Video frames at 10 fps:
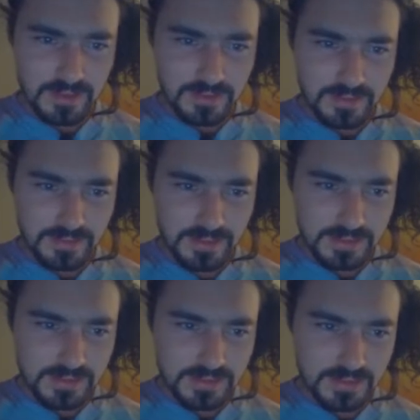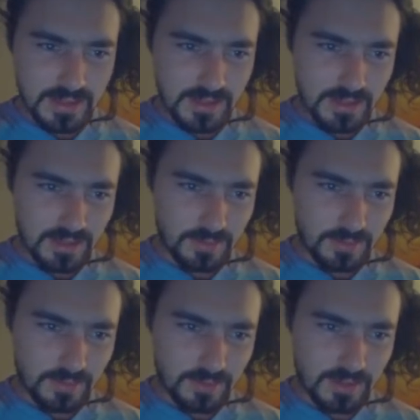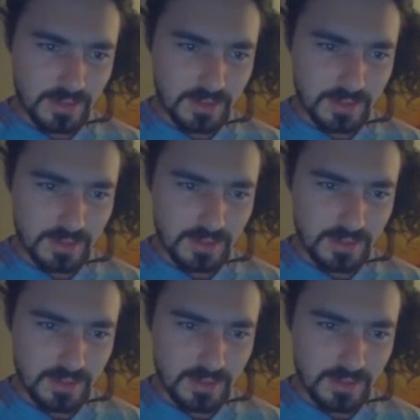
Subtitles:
Let's say we're in